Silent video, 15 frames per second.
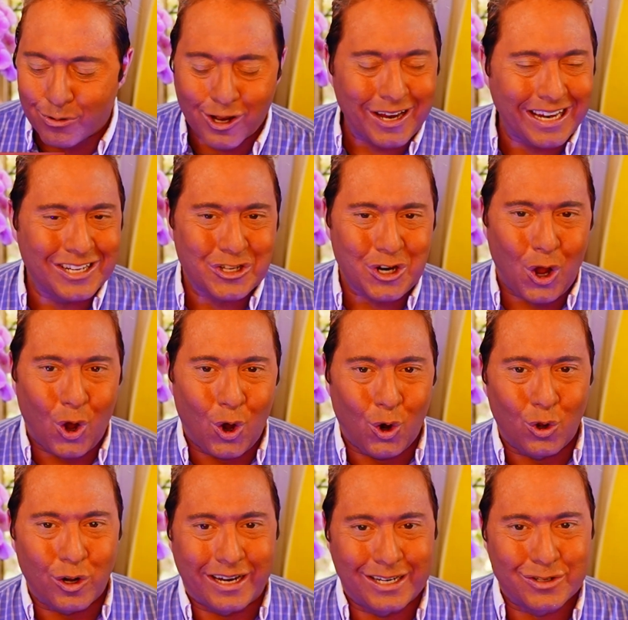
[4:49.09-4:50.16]
and
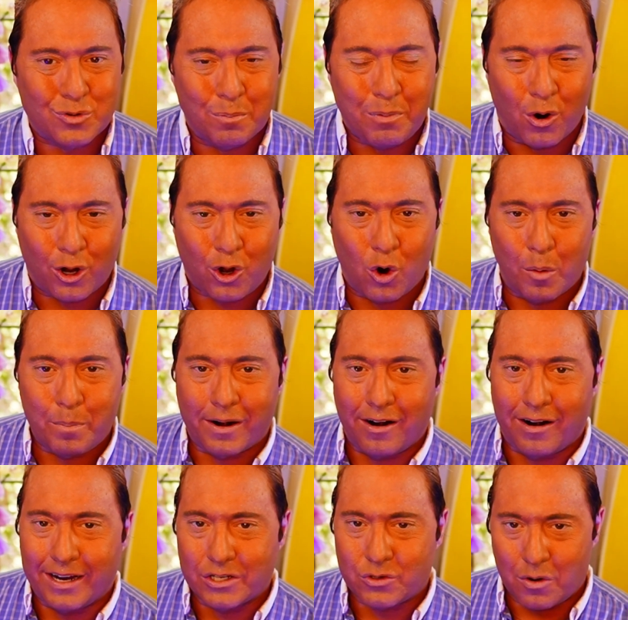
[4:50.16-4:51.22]
Brookings Holdings report
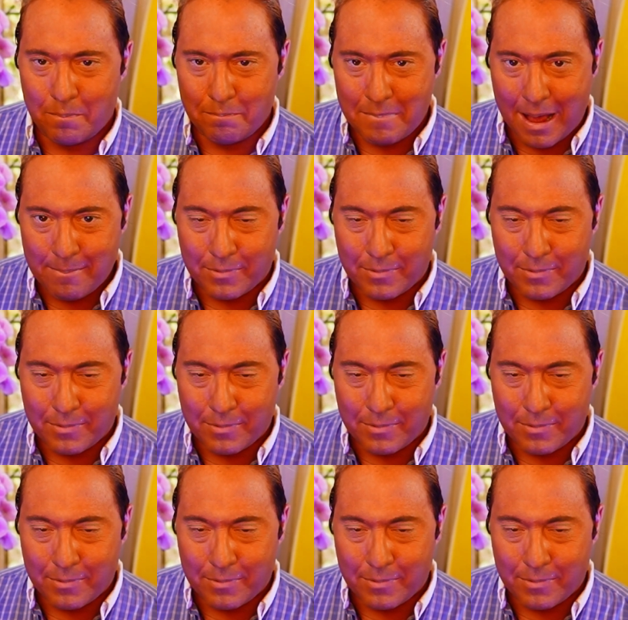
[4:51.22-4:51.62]
corporate earnings.